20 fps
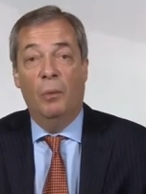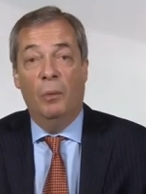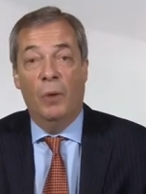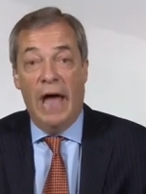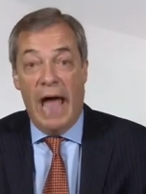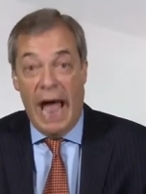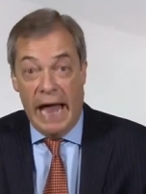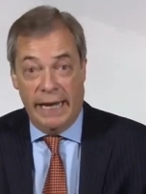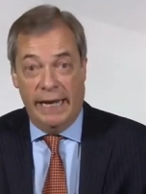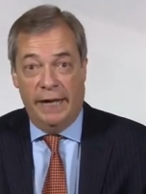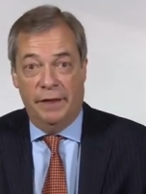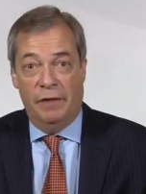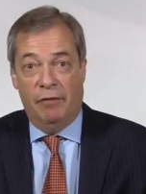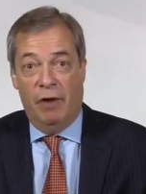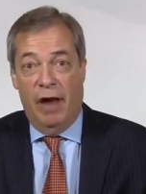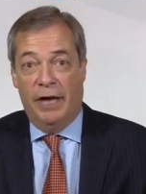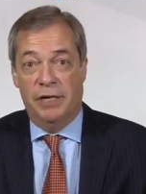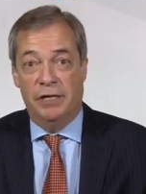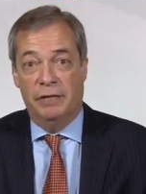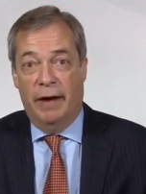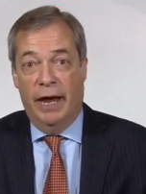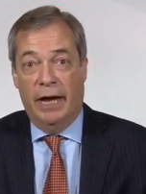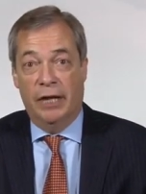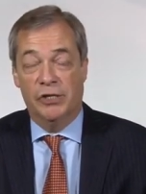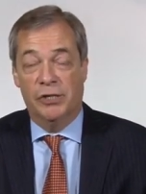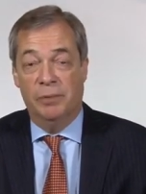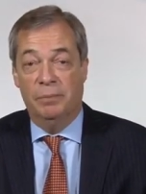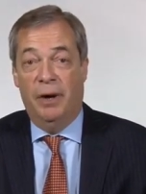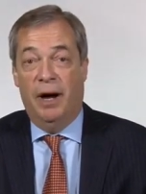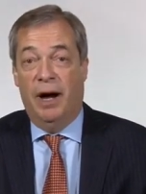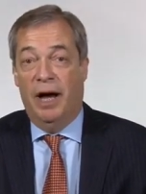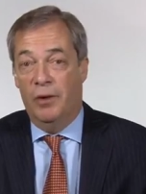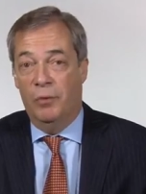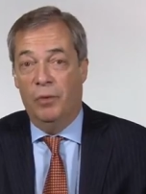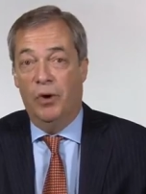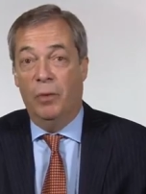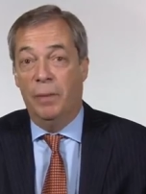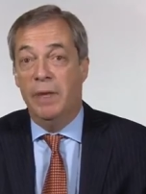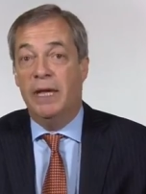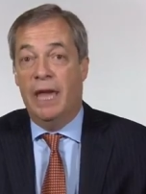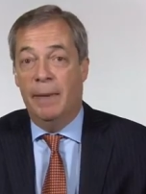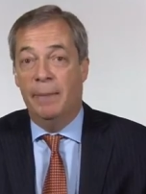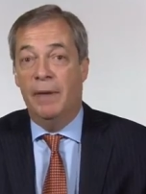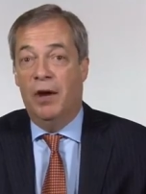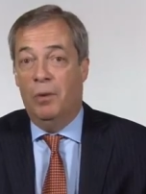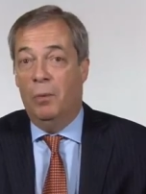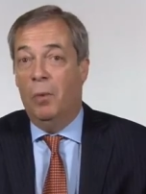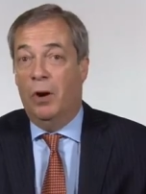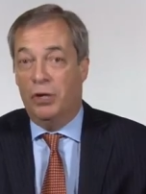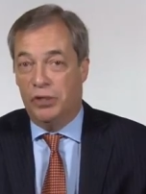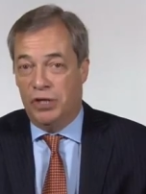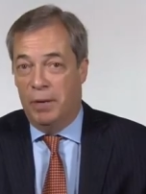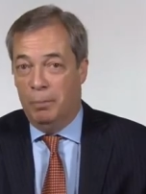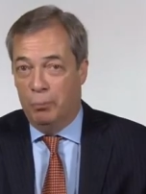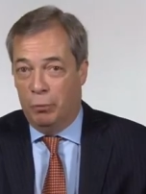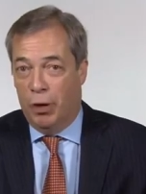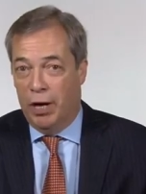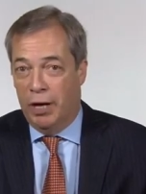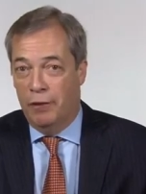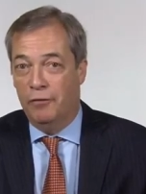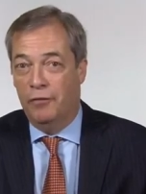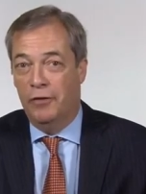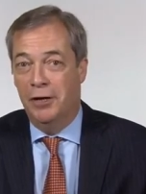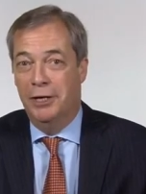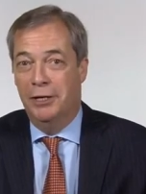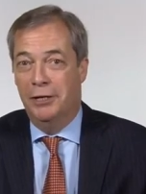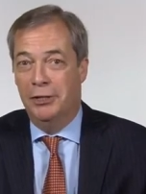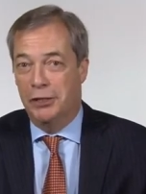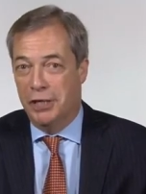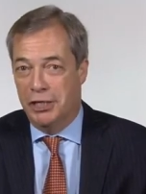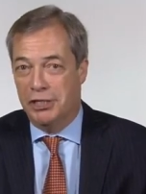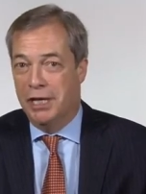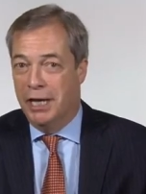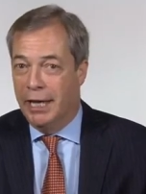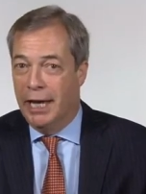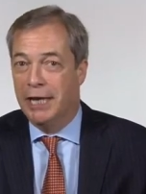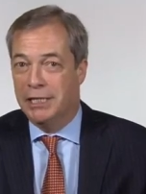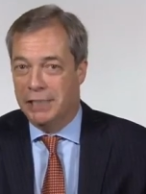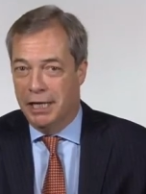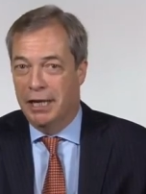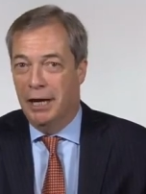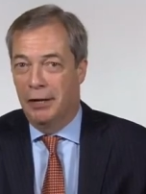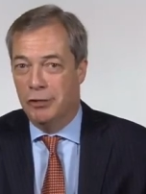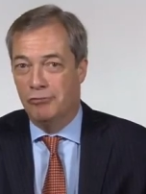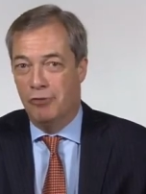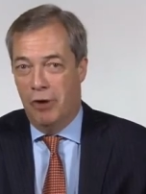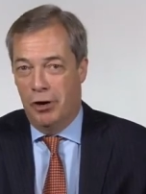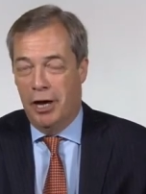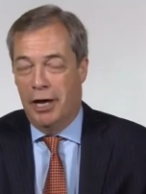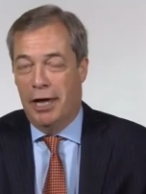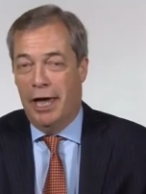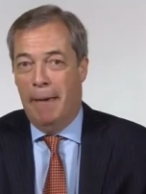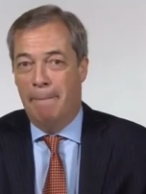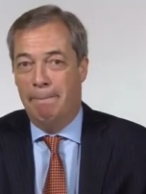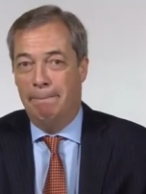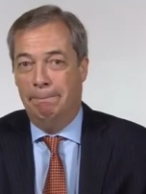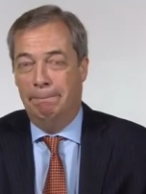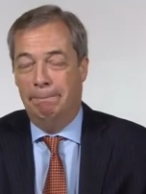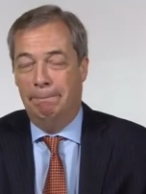We're heading in the right direction, but I will be keeping a watching brief just in case it goes wrong again.